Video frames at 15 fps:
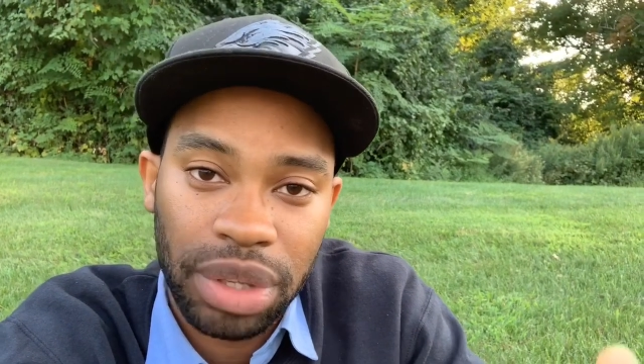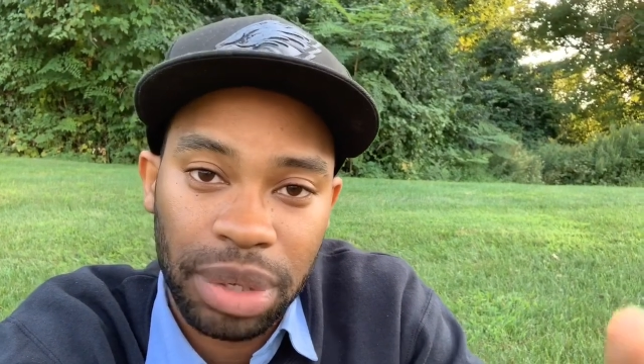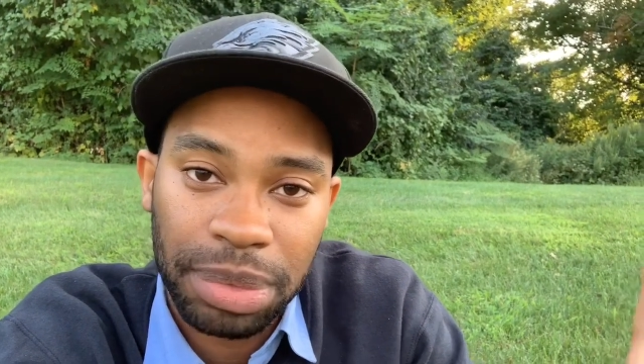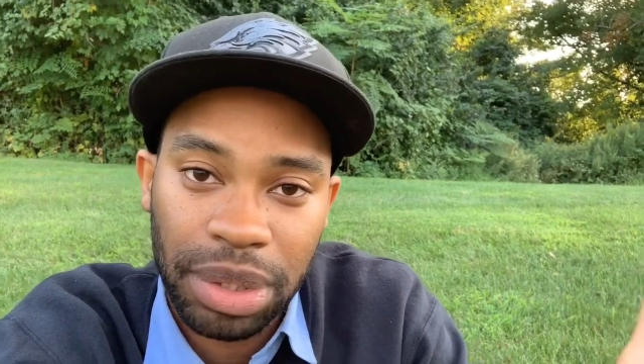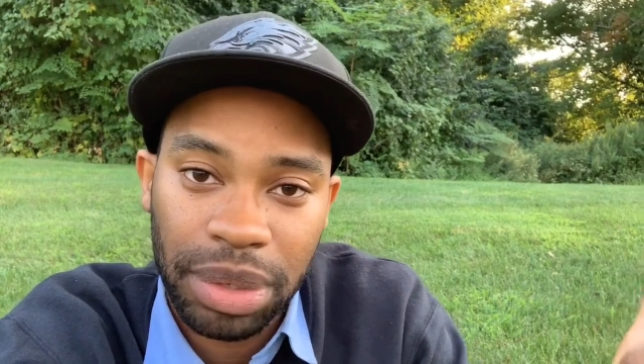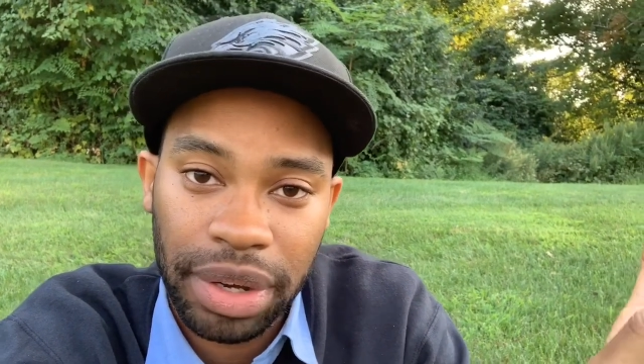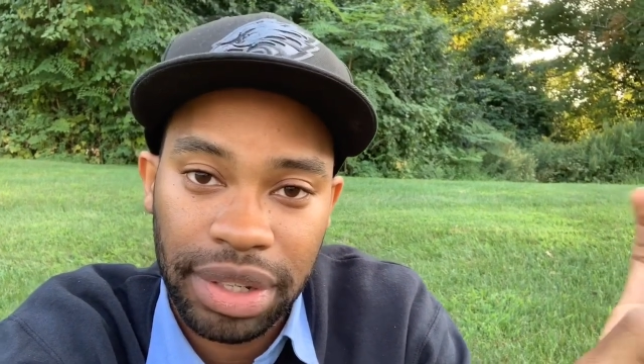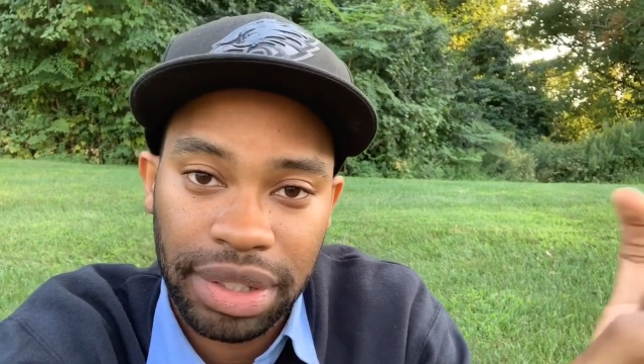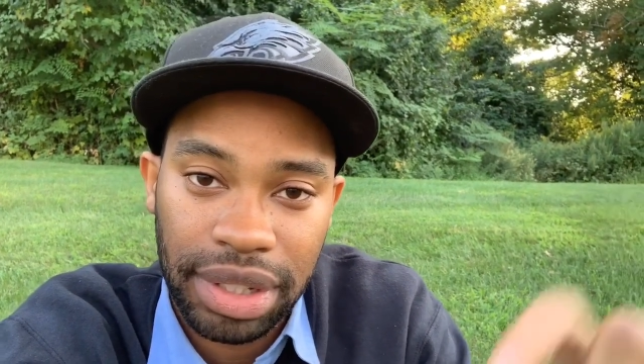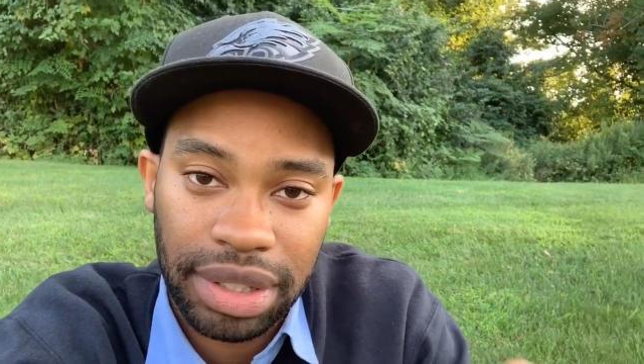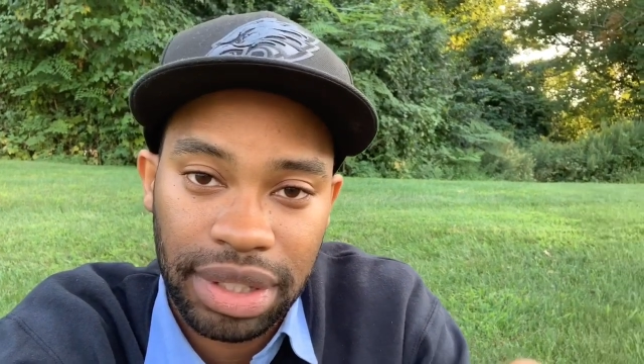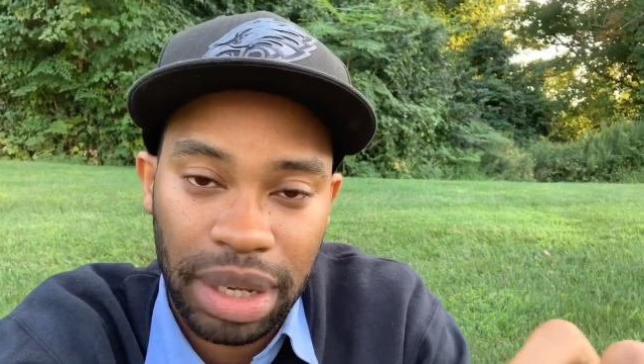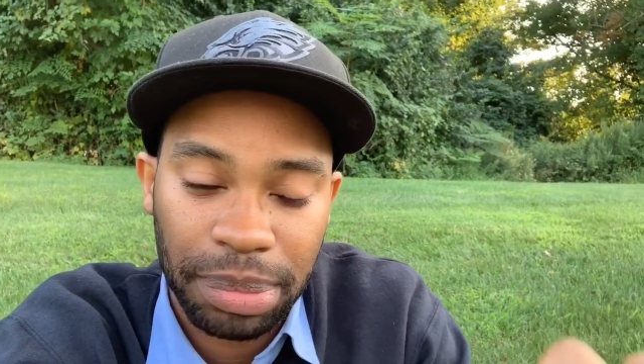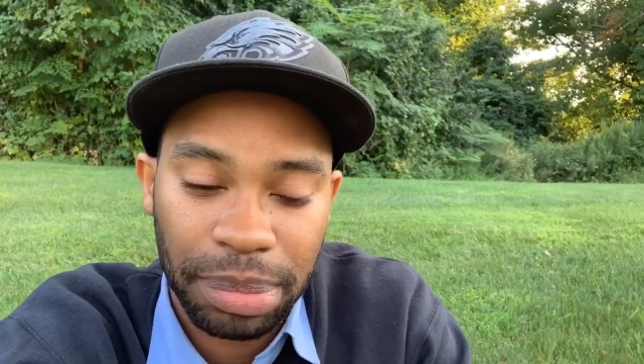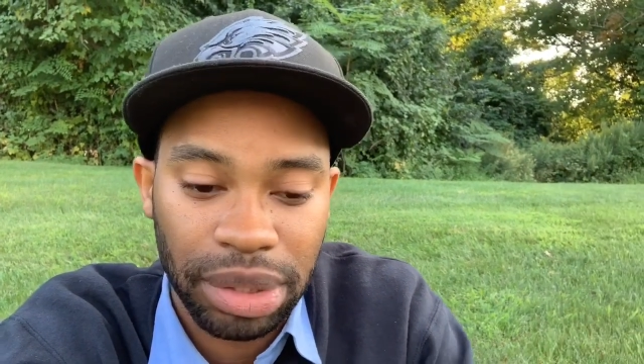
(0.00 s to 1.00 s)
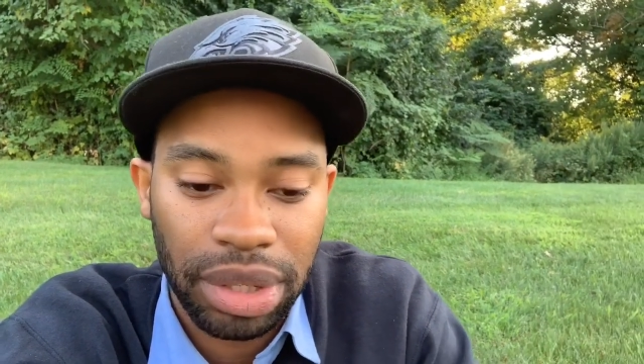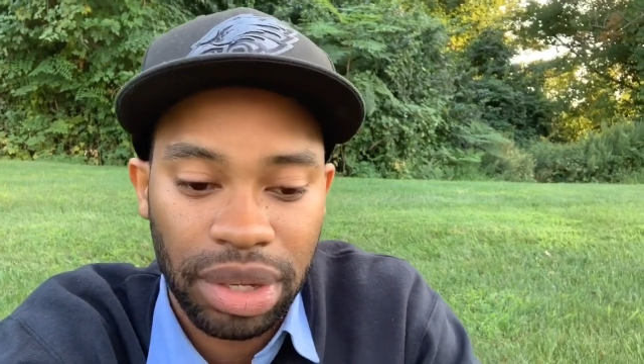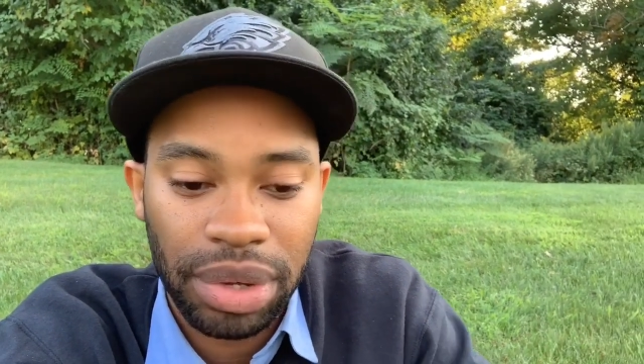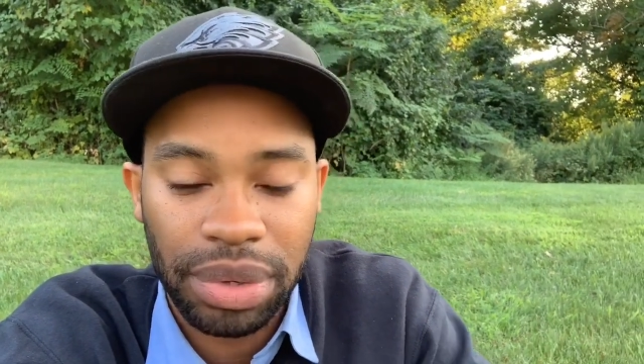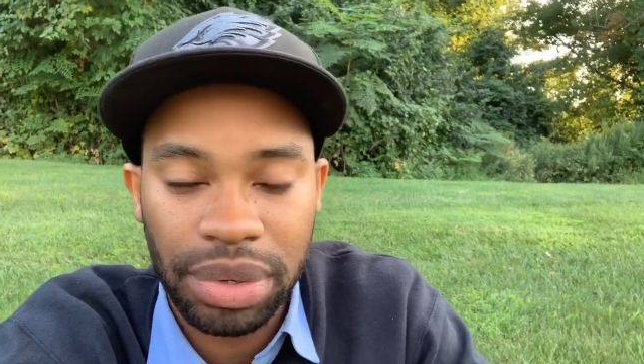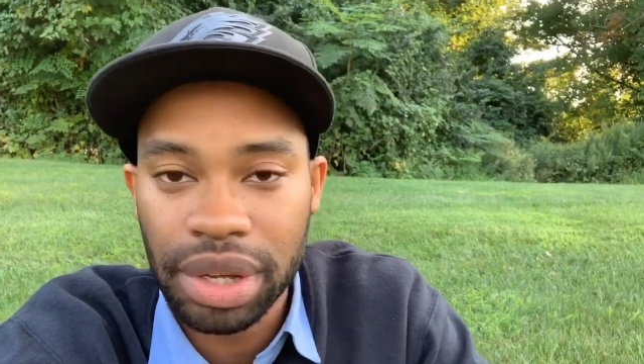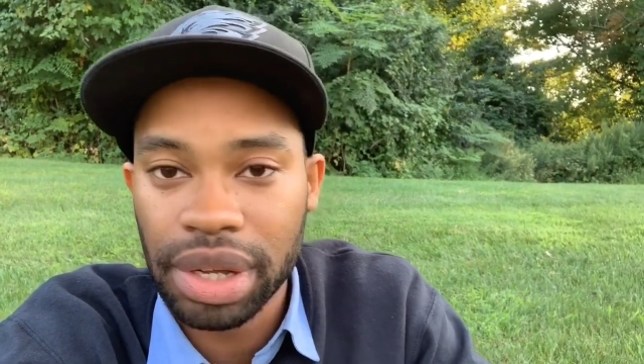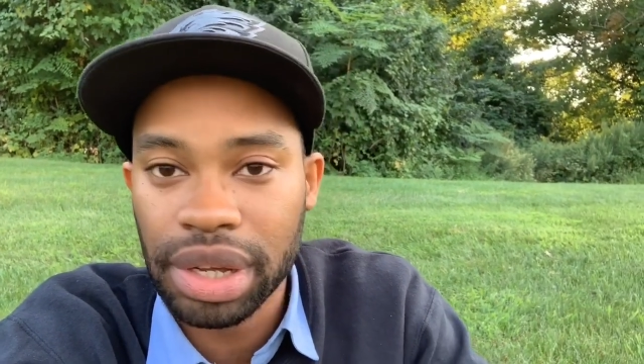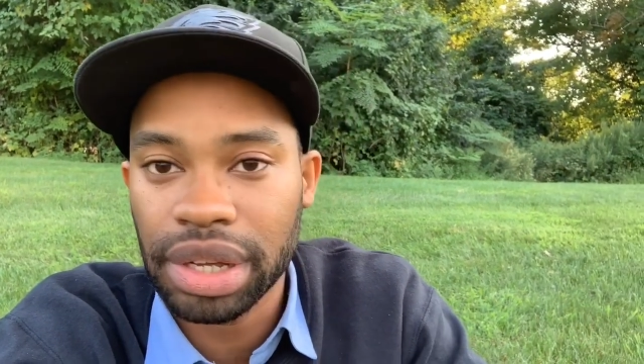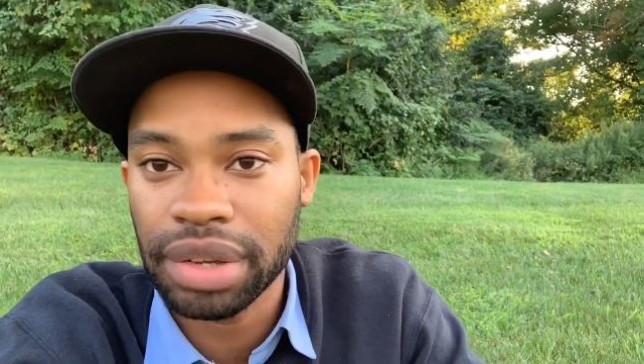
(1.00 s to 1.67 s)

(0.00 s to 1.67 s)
Let me know how I did down below.